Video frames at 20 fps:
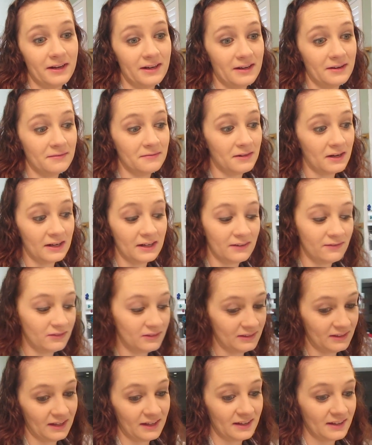And I'm not
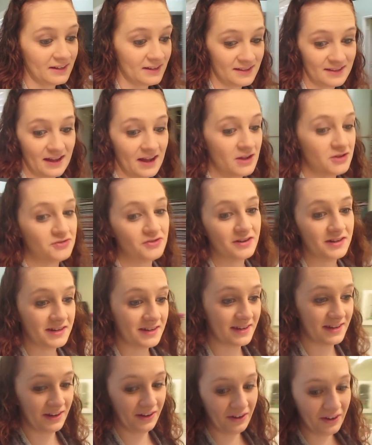even like
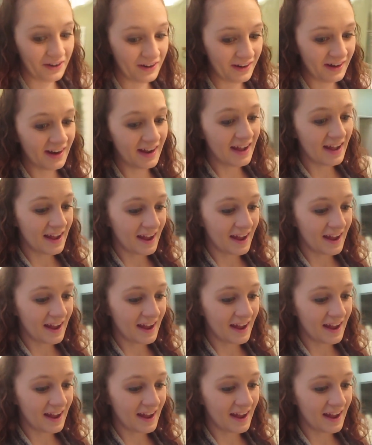exaggerating here.